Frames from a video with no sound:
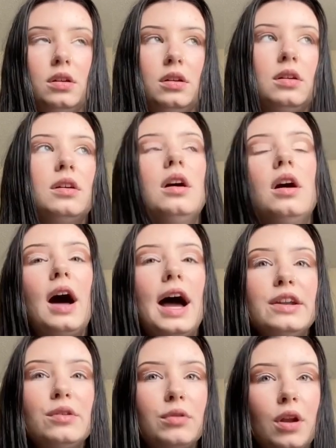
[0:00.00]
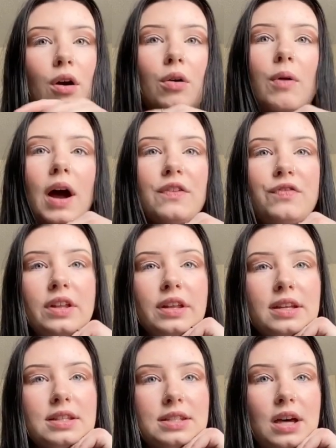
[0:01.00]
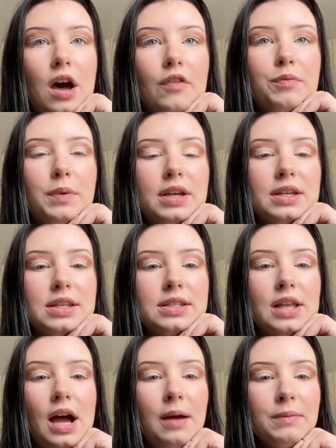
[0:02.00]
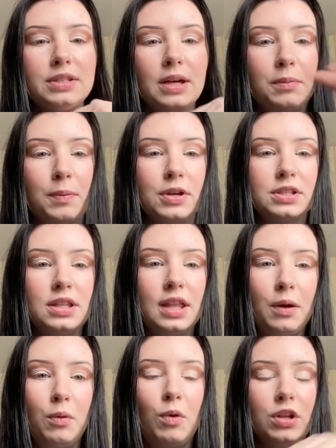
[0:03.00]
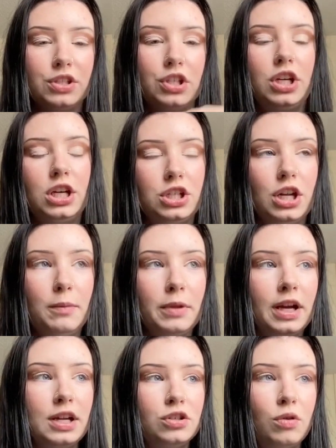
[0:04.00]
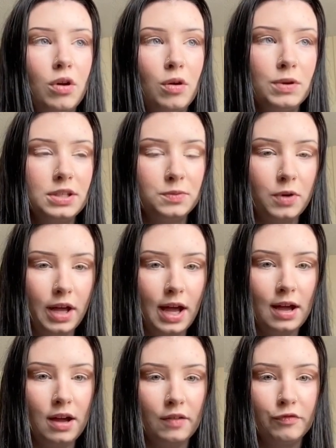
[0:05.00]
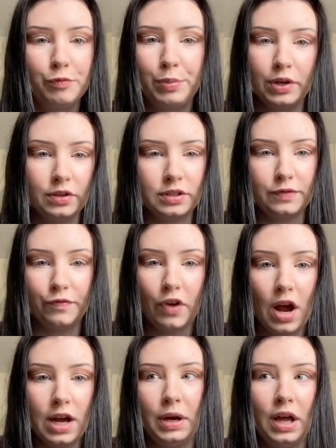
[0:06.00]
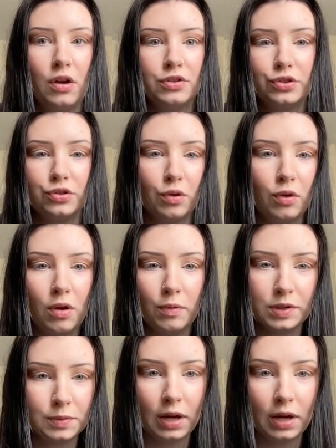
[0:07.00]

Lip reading: I don't know. I feel like it's tough because I'm the type of person that wants to change it up. Like, I don't always want to have burgers and fries, but I also don't always want to